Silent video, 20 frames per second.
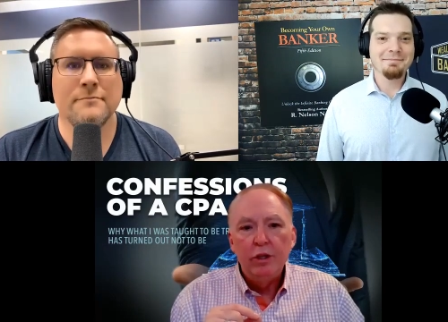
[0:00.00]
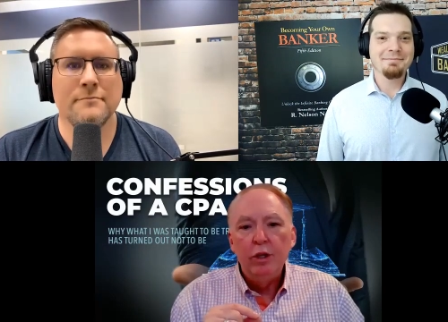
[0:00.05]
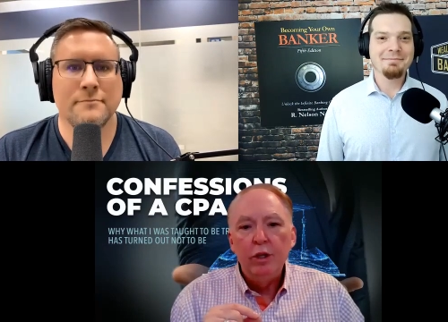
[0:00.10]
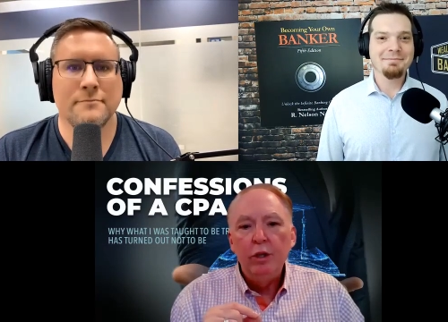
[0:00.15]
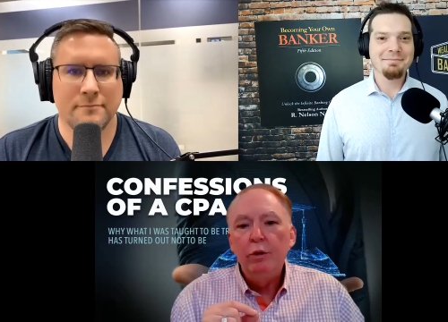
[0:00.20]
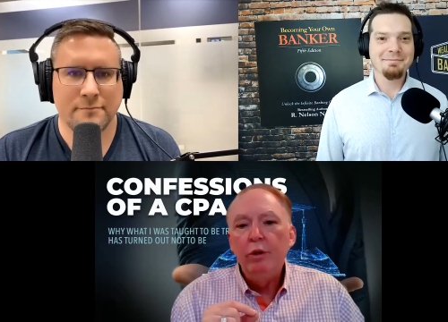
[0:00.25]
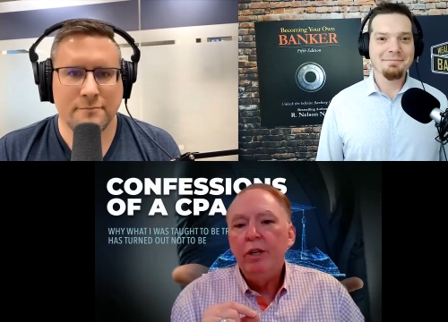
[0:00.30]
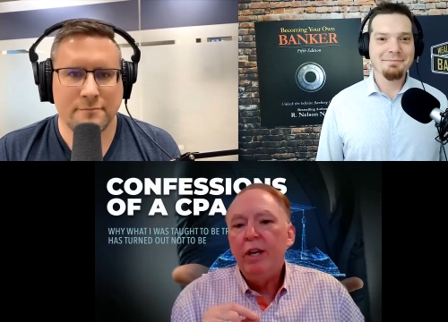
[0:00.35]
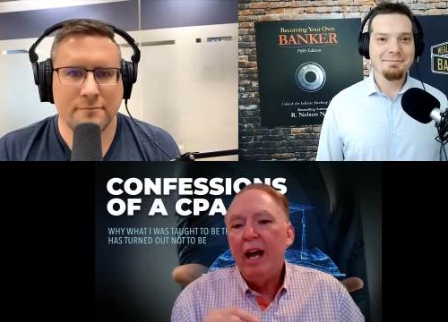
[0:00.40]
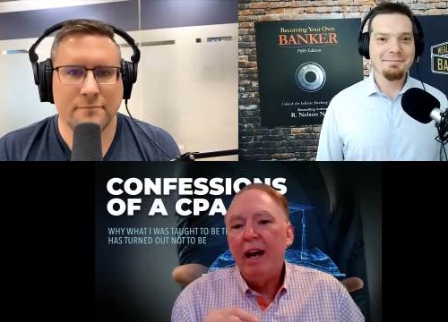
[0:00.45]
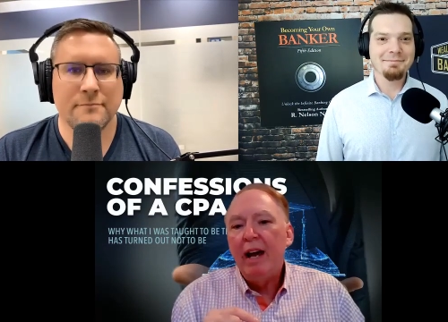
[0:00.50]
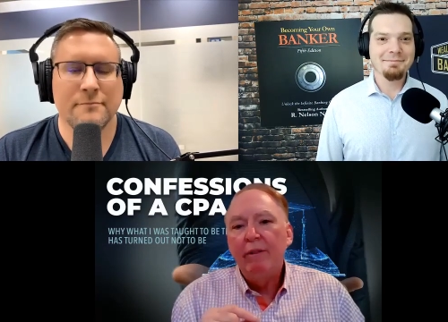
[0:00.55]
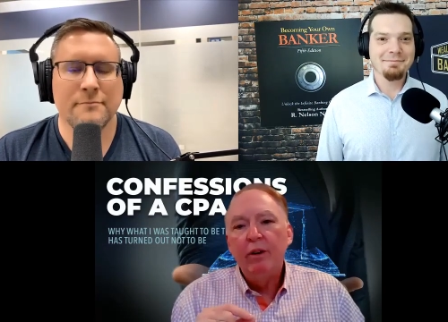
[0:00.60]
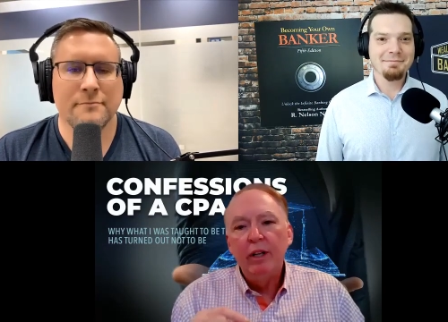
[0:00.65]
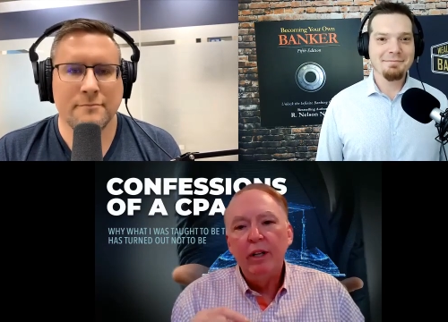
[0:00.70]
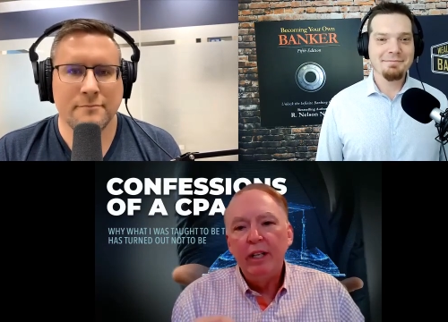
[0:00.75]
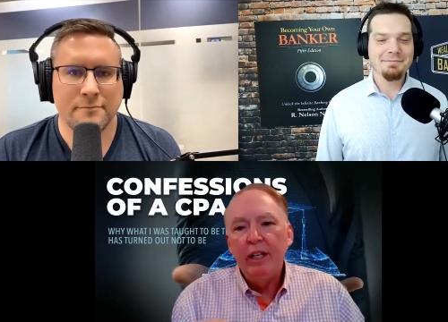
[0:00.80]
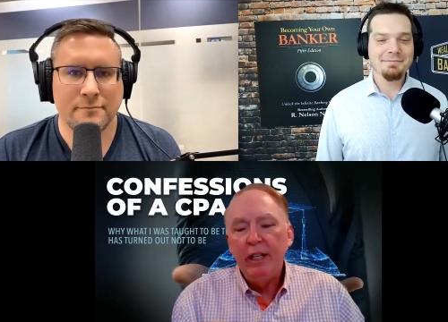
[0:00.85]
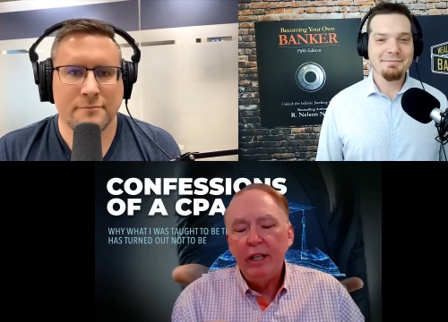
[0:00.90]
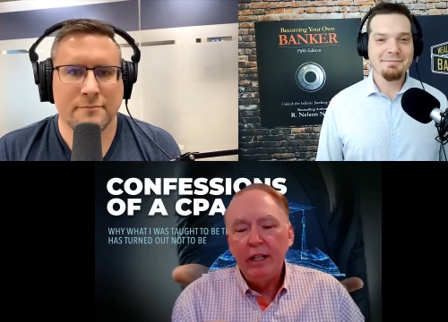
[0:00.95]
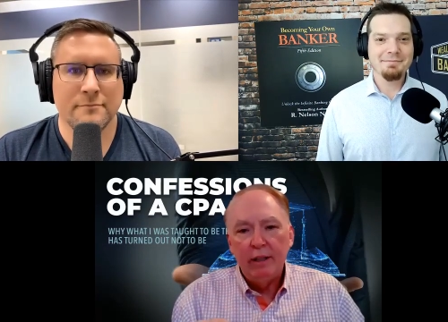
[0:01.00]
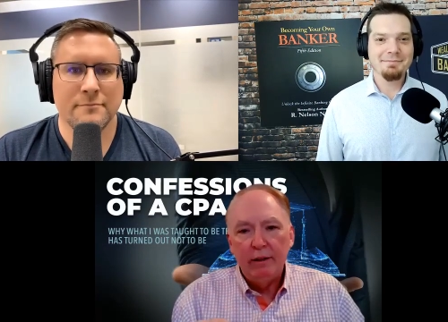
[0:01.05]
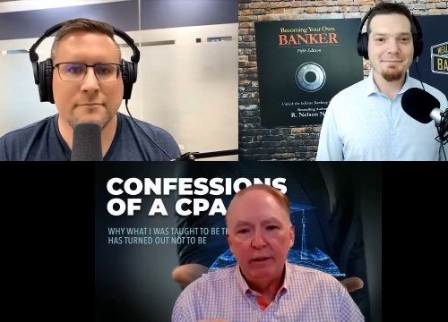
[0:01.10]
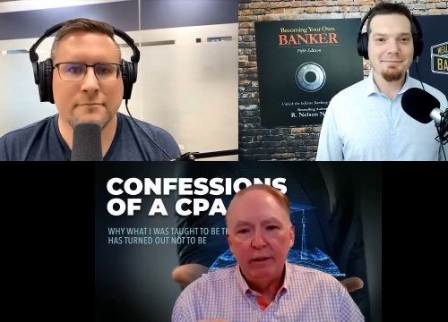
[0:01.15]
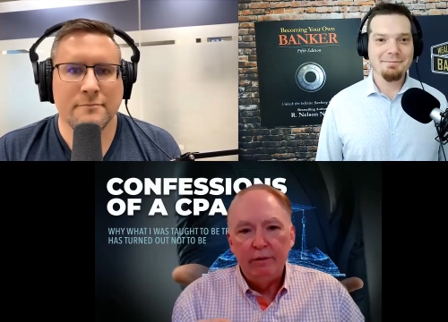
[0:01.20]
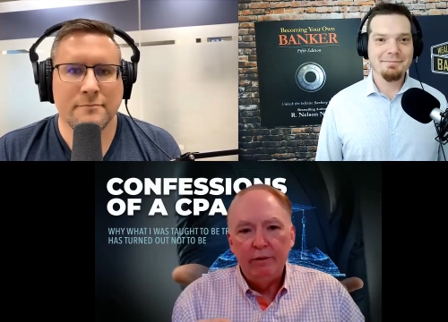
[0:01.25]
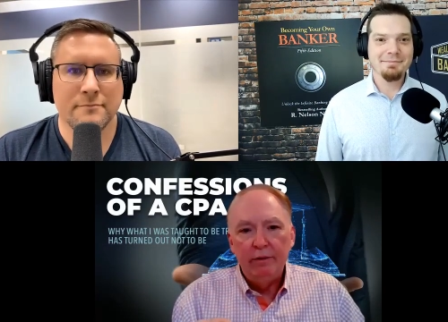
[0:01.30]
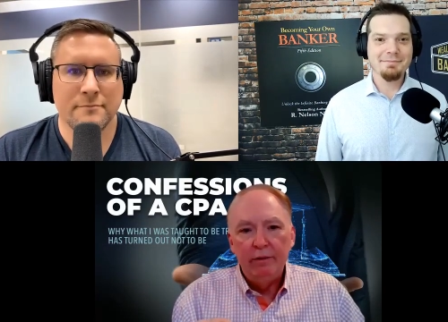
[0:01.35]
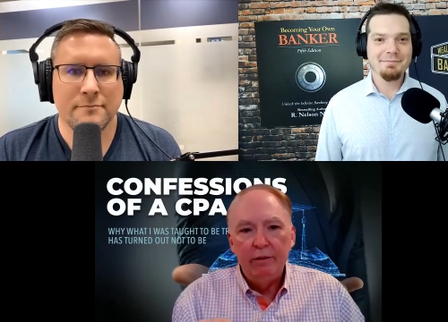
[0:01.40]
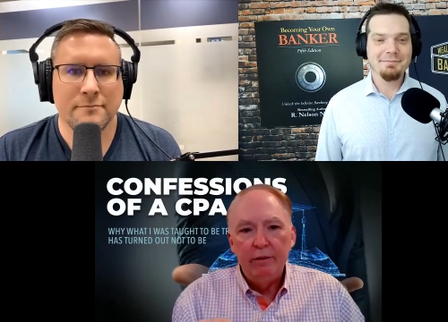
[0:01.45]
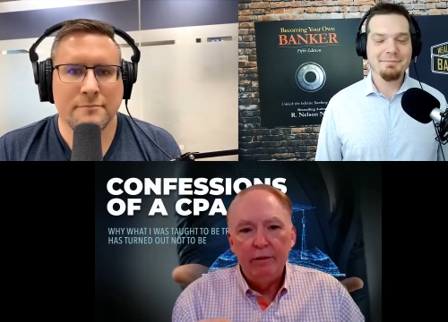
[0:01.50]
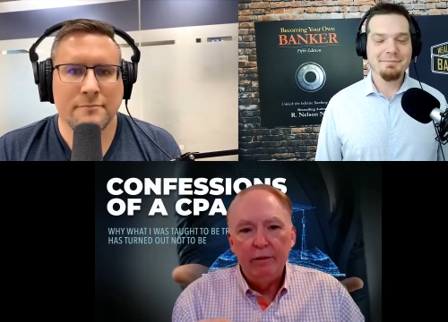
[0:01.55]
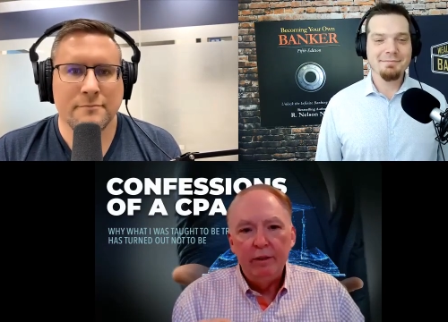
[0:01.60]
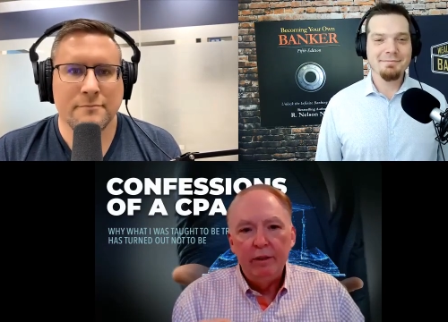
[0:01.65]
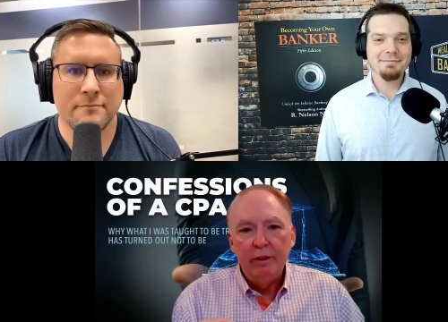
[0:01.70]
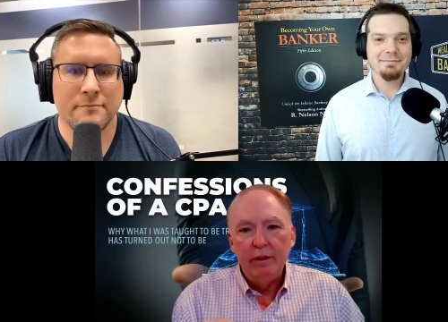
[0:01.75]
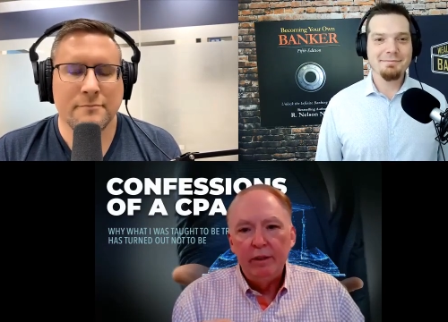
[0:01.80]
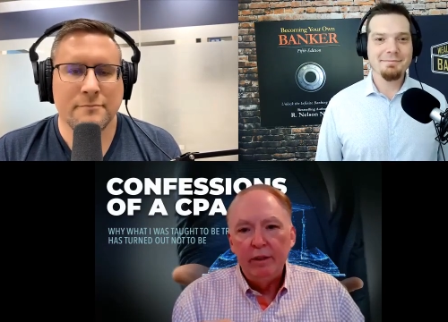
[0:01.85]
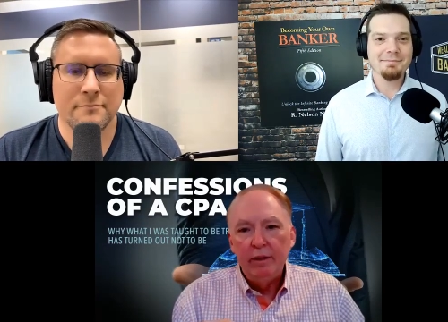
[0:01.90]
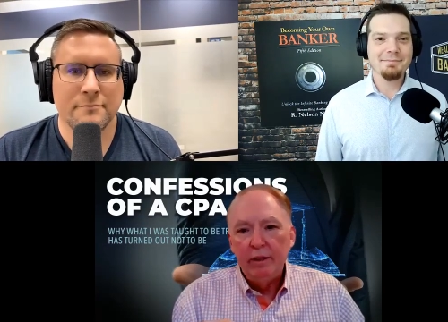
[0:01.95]
Speaker 1: So you never give
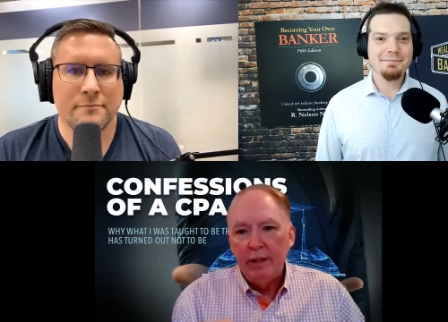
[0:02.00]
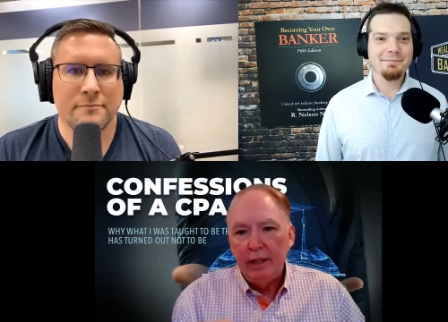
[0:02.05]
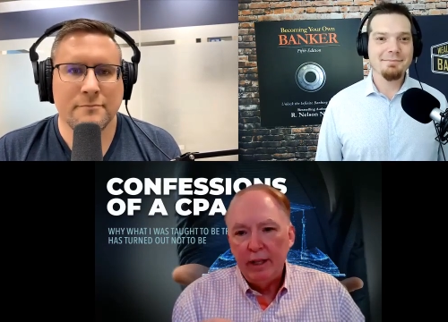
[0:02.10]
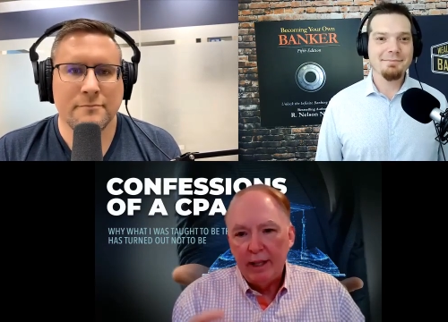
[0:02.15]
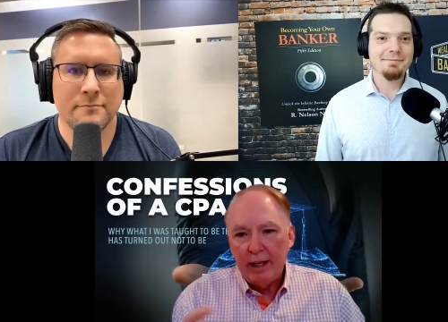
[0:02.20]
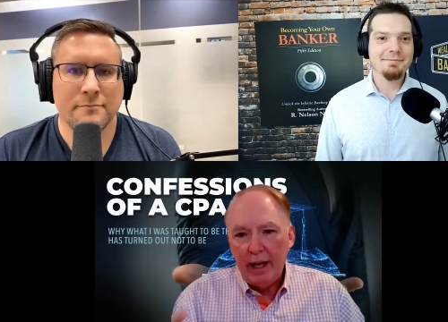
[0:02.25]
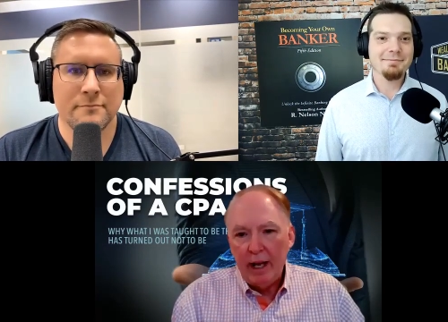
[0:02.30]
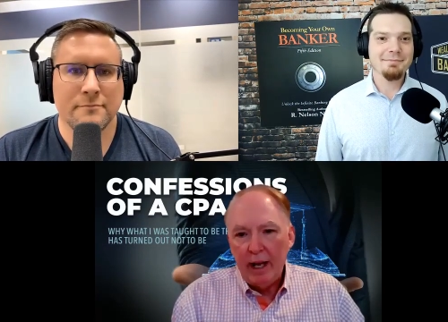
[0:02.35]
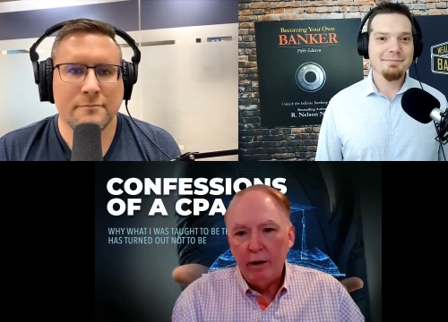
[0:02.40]
an